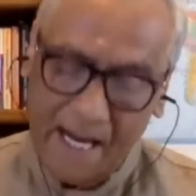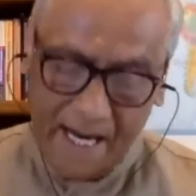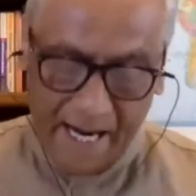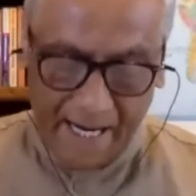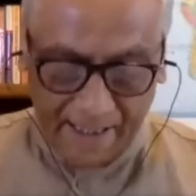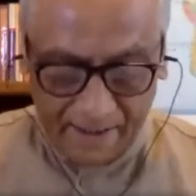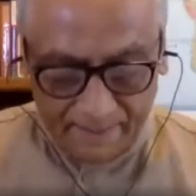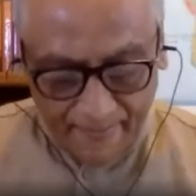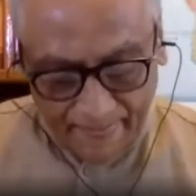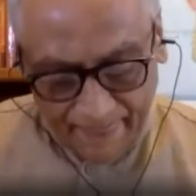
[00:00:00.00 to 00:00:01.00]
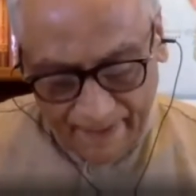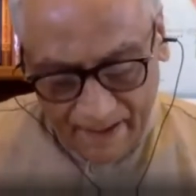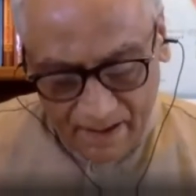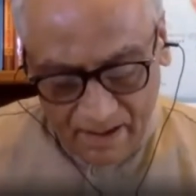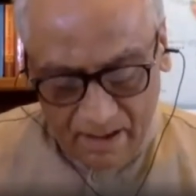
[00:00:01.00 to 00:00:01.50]
And
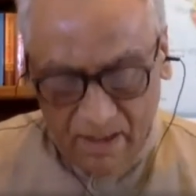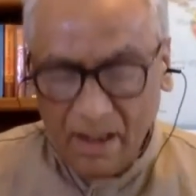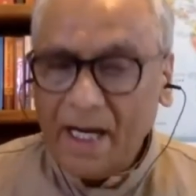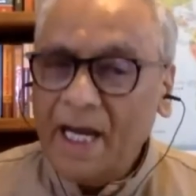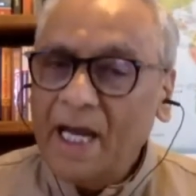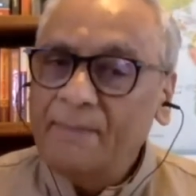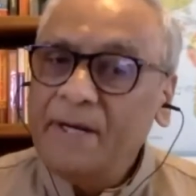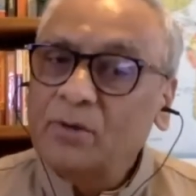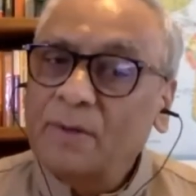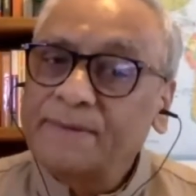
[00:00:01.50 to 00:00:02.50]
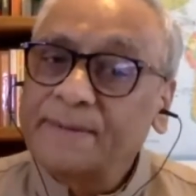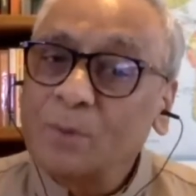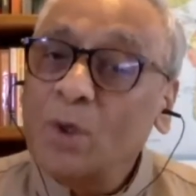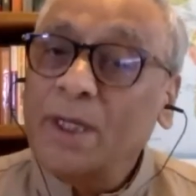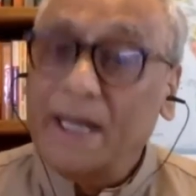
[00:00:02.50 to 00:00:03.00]
habit of
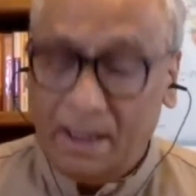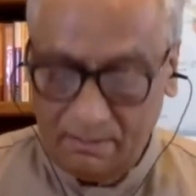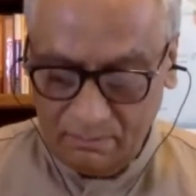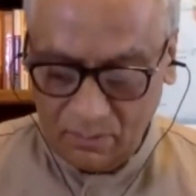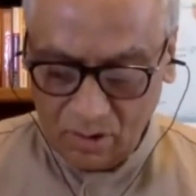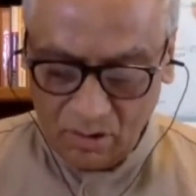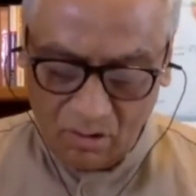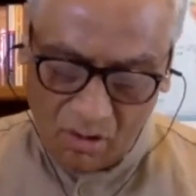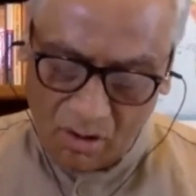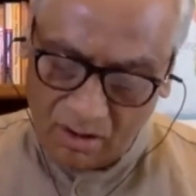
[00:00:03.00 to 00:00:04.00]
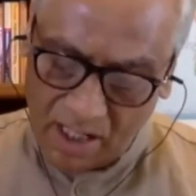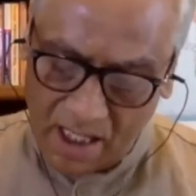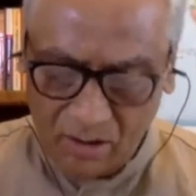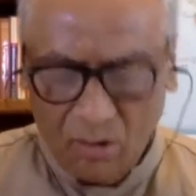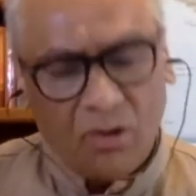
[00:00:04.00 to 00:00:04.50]
smoking or
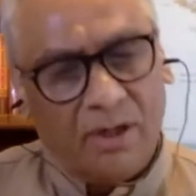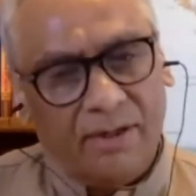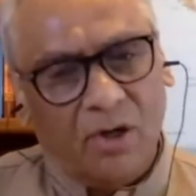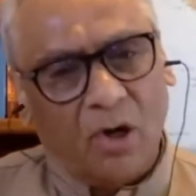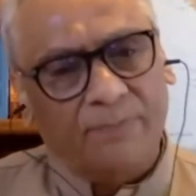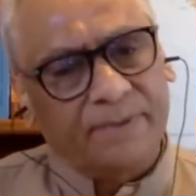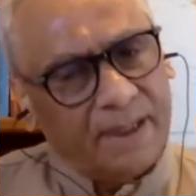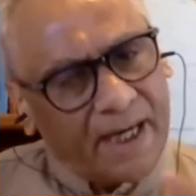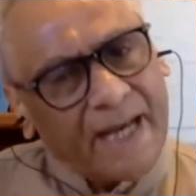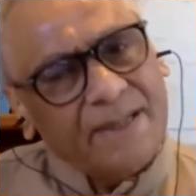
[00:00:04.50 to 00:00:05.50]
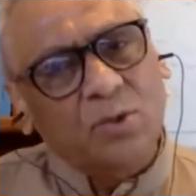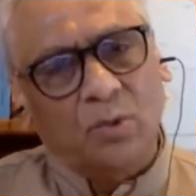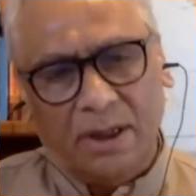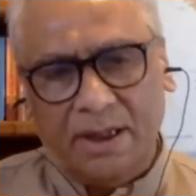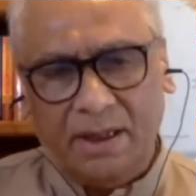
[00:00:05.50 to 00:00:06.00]
alcohol drops
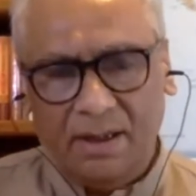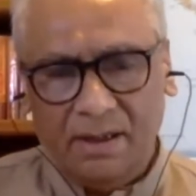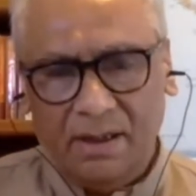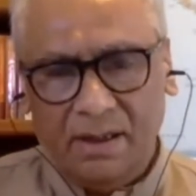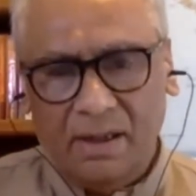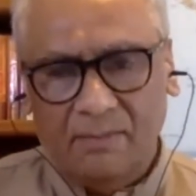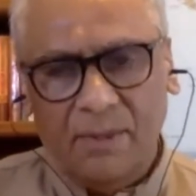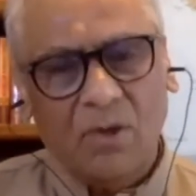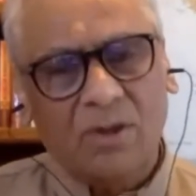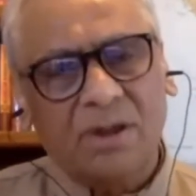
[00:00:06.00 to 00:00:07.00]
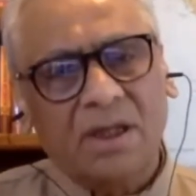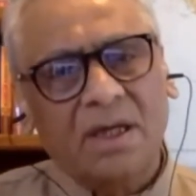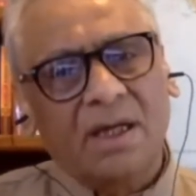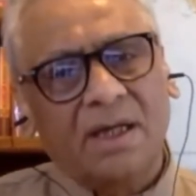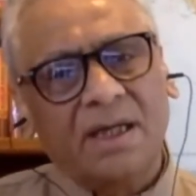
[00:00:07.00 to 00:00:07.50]
gradually because you